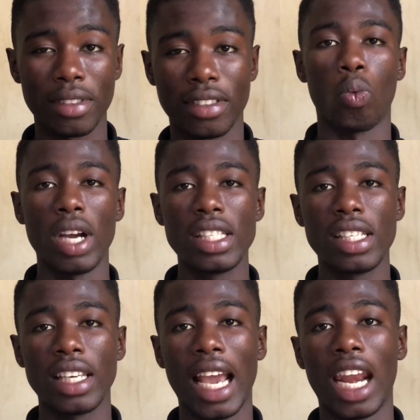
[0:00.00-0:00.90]
One
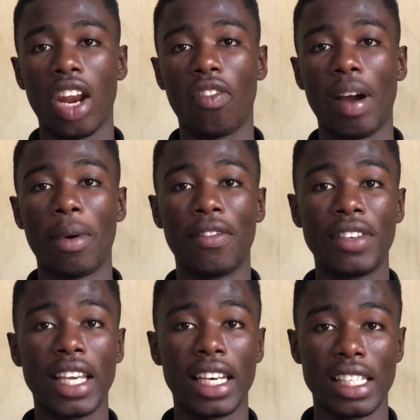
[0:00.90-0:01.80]
thing I love about
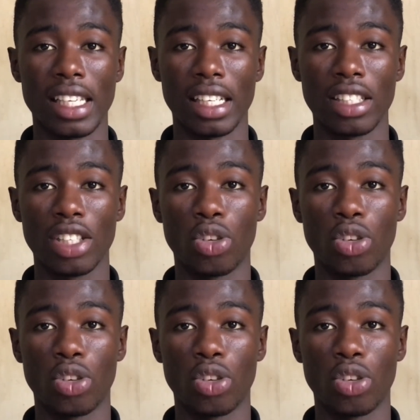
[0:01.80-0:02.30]
VN is that